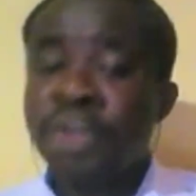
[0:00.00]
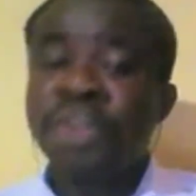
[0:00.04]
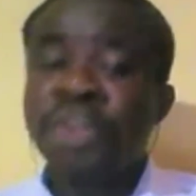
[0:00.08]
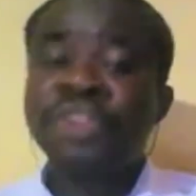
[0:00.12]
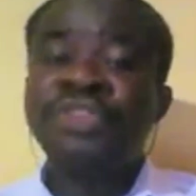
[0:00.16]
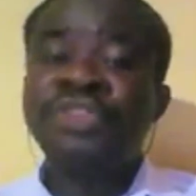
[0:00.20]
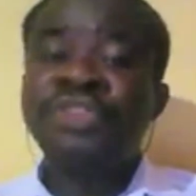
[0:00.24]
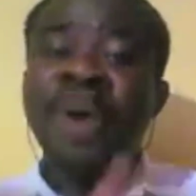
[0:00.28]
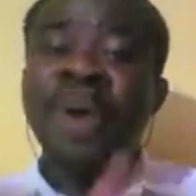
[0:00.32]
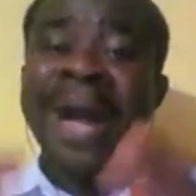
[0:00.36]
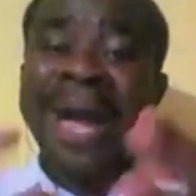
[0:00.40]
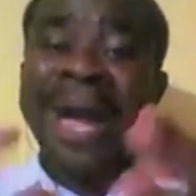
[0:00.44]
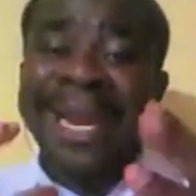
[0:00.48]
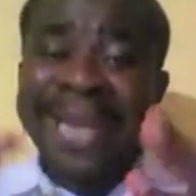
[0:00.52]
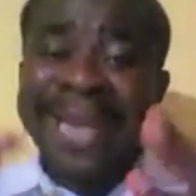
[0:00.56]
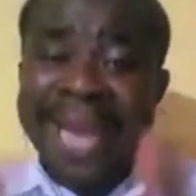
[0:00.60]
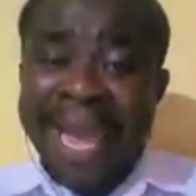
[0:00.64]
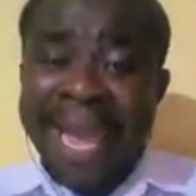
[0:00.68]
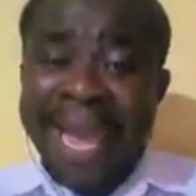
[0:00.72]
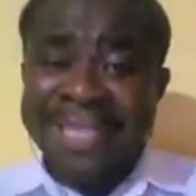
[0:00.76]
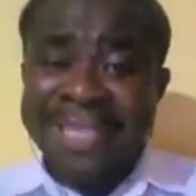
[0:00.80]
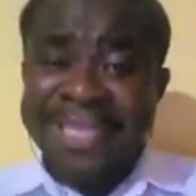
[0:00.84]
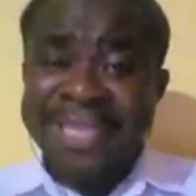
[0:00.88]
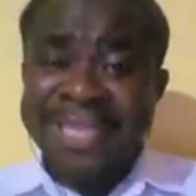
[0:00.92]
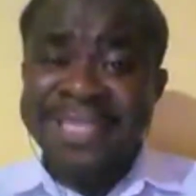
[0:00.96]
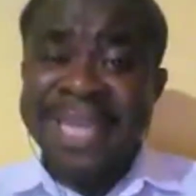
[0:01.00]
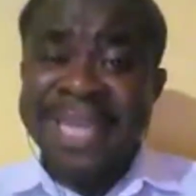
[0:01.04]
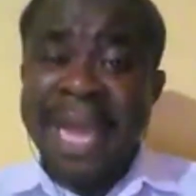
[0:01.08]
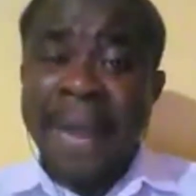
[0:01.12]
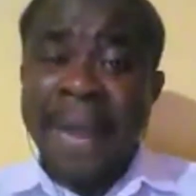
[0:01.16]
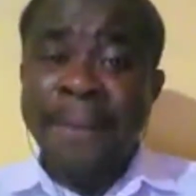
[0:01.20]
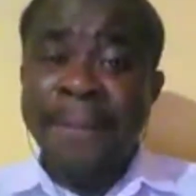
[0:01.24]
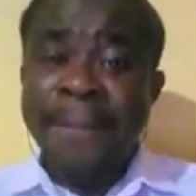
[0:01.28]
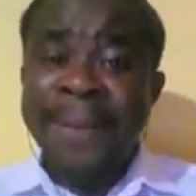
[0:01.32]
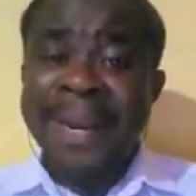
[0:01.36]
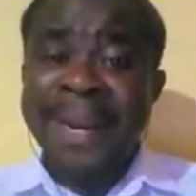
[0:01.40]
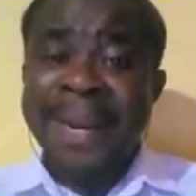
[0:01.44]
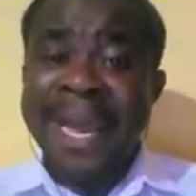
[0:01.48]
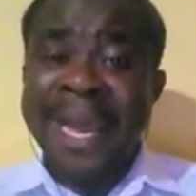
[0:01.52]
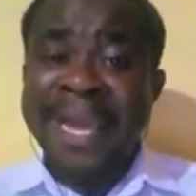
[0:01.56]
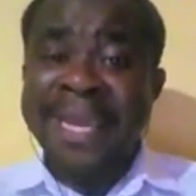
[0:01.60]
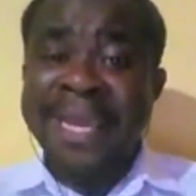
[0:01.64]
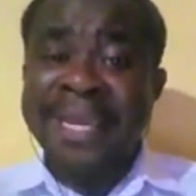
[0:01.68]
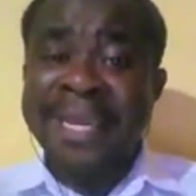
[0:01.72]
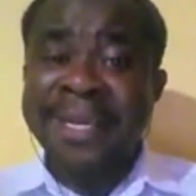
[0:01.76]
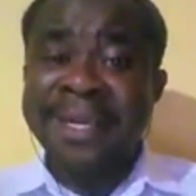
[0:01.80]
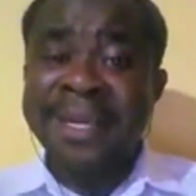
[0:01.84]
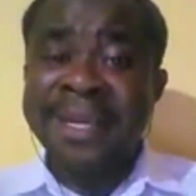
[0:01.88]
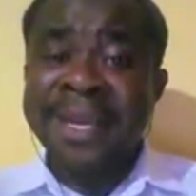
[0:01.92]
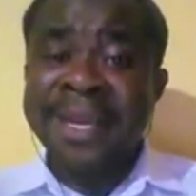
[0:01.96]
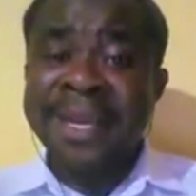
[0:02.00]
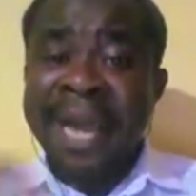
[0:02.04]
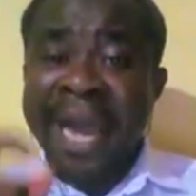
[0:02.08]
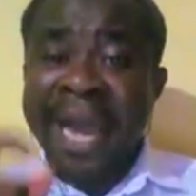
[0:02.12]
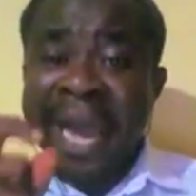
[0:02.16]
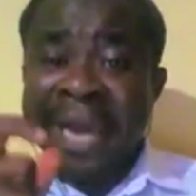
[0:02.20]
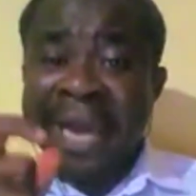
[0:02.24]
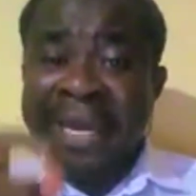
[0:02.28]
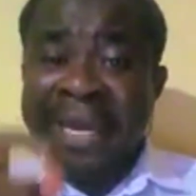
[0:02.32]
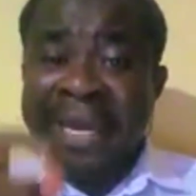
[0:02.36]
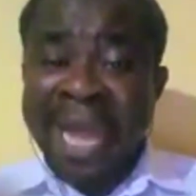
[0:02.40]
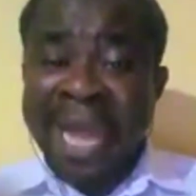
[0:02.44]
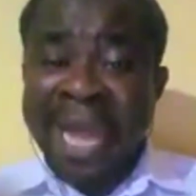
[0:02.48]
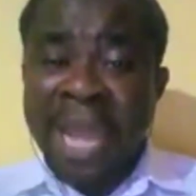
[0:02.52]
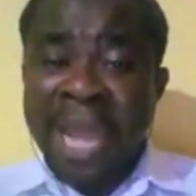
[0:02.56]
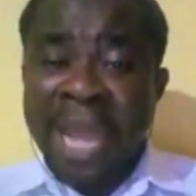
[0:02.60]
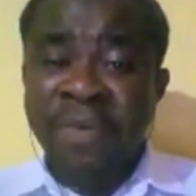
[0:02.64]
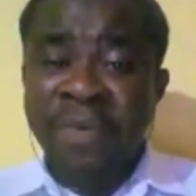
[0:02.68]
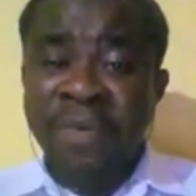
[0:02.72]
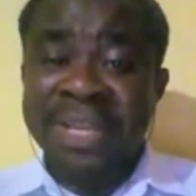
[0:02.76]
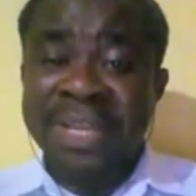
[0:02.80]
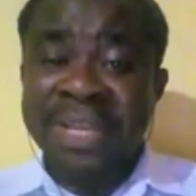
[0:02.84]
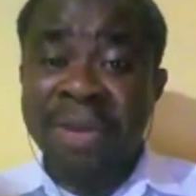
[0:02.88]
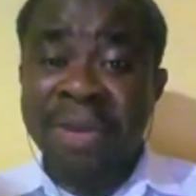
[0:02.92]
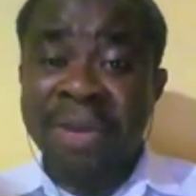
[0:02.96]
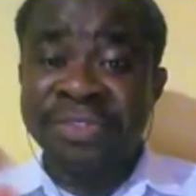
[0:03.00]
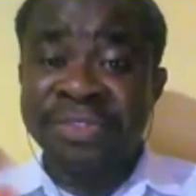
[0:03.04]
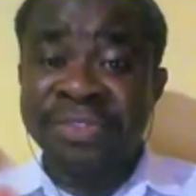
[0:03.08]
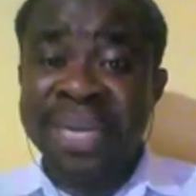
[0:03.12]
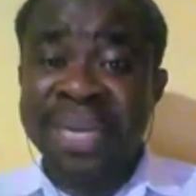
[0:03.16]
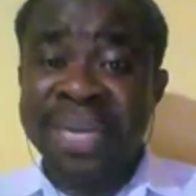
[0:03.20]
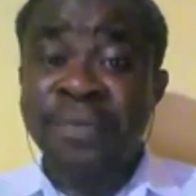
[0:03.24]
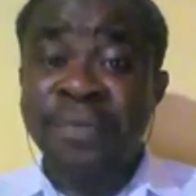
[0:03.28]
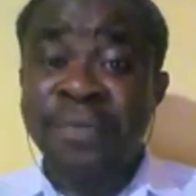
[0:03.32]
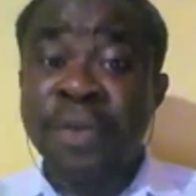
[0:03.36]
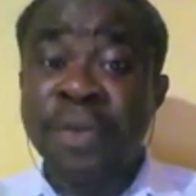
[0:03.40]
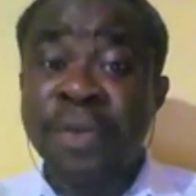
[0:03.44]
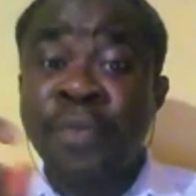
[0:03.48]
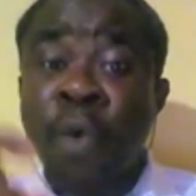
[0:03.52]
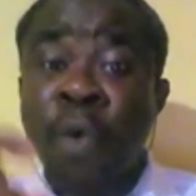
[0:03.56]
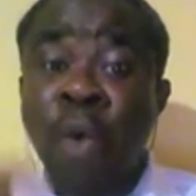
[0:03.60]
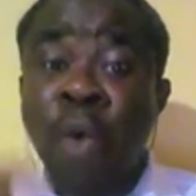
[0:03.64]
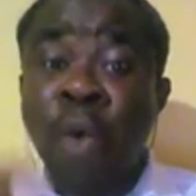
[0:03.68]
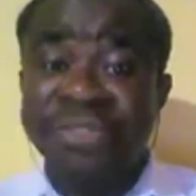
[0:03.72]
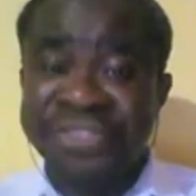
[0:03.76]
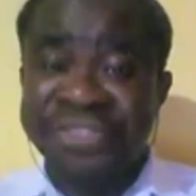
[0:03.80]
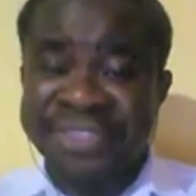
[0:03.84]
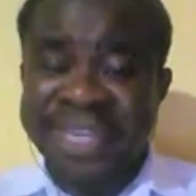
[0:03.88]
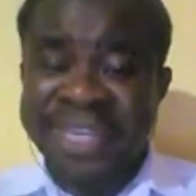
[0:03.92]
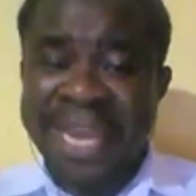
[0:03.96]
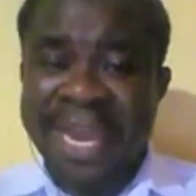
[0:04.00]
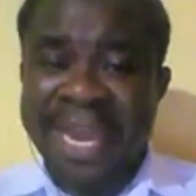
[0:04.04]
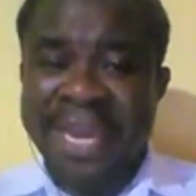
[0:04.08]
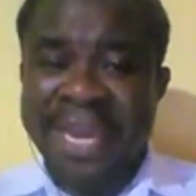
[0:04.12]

So an entity applying an IFRS accounting standard for the first